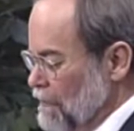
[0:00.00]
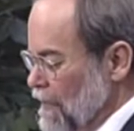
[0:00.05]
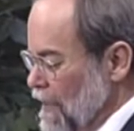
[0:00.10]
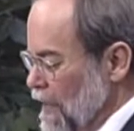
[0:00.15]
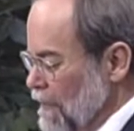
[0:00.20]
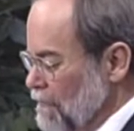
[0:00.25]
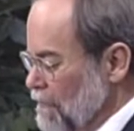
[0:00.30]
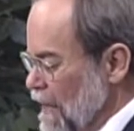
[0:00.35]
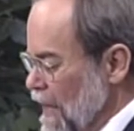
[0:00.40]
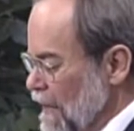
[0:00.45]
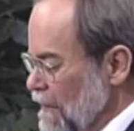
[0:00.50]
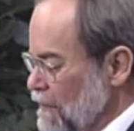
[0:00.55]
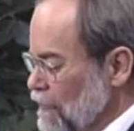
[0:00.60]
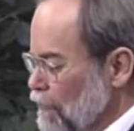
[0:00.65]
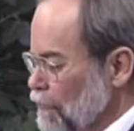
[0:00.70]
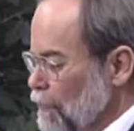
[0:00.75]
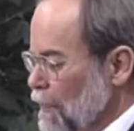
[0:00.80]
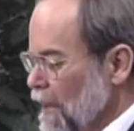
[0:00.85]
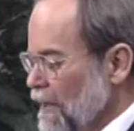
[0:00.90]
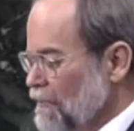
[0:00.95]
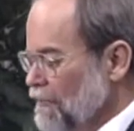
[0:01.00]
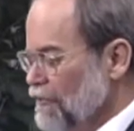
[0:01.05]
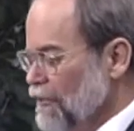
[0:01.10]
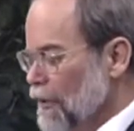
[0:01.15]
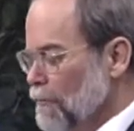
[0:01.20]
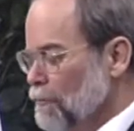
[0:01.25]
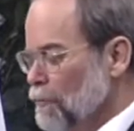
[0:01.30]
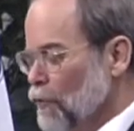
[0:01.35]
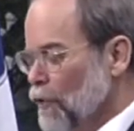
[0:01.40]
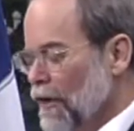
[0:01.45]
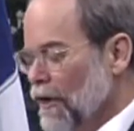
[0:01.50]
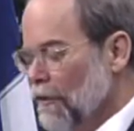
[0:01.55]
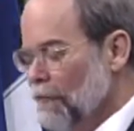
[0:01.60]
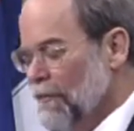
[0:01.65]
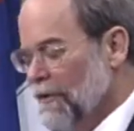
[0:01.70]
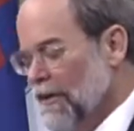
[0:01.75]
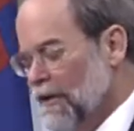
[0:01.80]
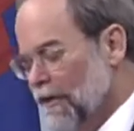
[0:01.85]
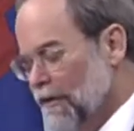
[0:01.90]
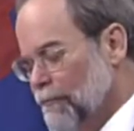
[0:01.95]
that fact is why some well
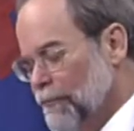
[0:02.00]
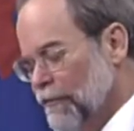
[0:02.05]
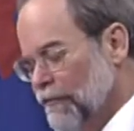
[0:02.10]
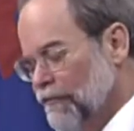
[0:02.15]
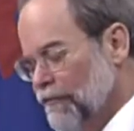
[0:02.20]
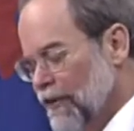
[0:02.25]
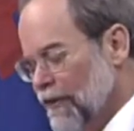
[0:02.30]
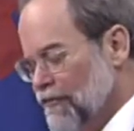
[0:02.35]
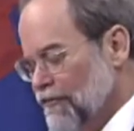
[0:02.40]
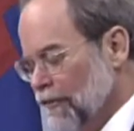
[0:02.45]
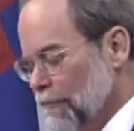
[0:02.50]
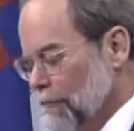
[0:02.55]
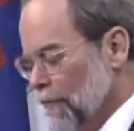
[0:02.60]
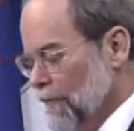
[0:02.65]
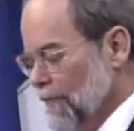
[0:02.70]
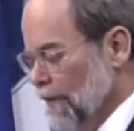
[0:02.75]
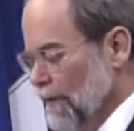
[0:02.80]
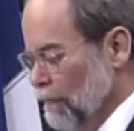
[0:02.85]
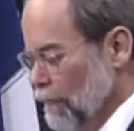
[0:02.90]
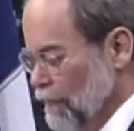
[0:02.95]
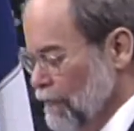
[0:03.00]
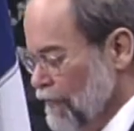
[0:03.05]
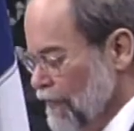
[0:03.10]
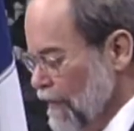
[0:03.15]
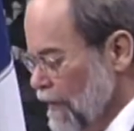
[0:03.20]
meaning professing believers